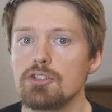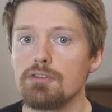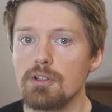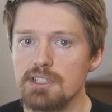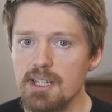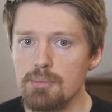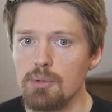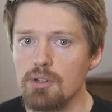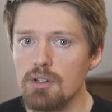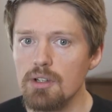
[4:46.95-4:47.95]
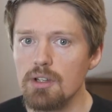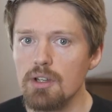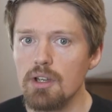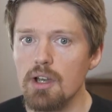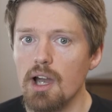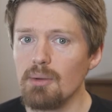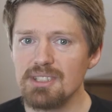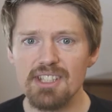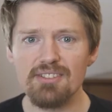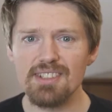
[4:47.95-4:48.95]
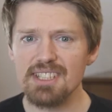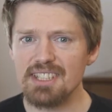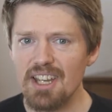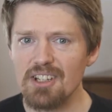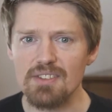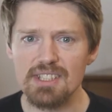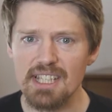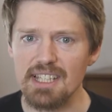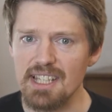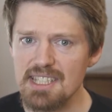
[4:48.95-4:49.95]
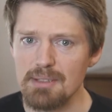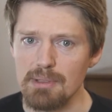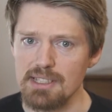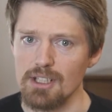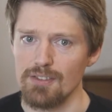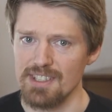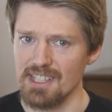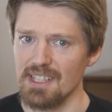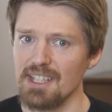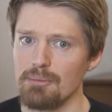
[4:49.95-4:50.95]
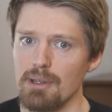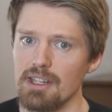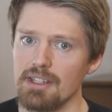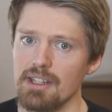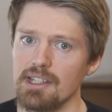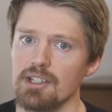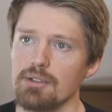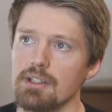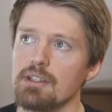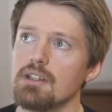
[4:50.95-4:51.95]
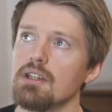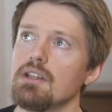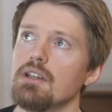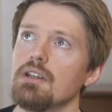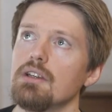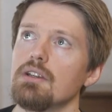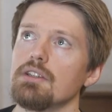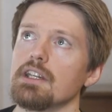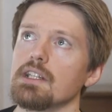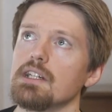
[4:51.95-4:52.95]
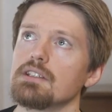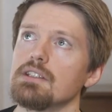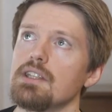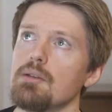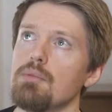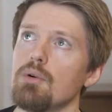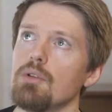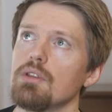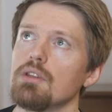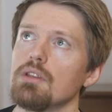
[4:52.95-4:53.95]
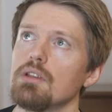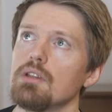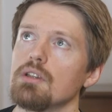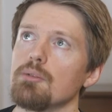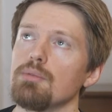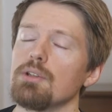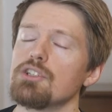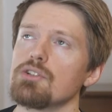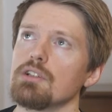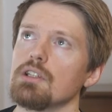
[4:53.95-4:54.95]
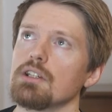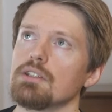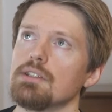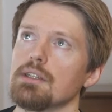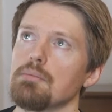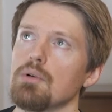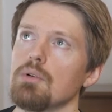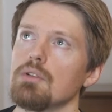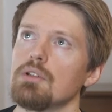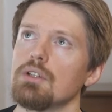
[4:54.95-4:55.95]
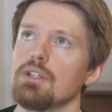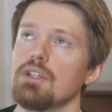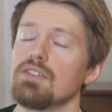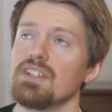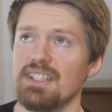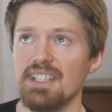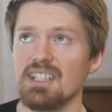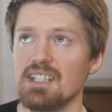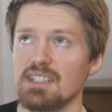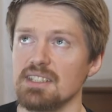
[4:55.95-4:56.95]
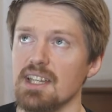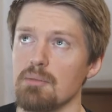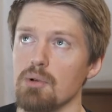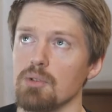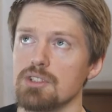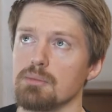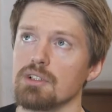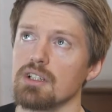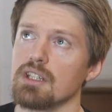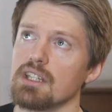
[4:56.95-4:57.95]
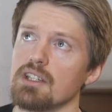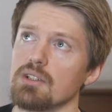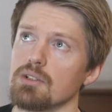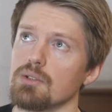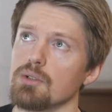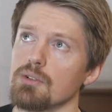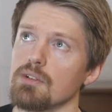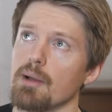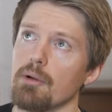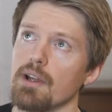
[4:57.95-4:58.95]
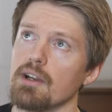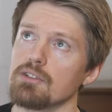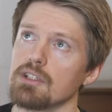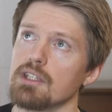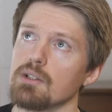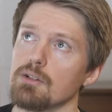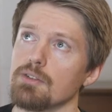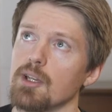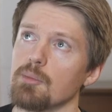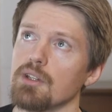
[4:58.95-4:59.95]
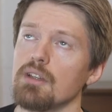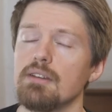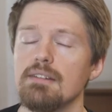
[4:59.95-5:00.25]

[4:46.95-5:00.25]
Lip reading: for example, I was getting really tired of second guessing myself as I laid in bed at night going, did I lock the deadbolt? I'm pretty sure I locked the deadbolt. If I didn't lock the deadbolt, someone could kick in our door and rob our house and kill our family.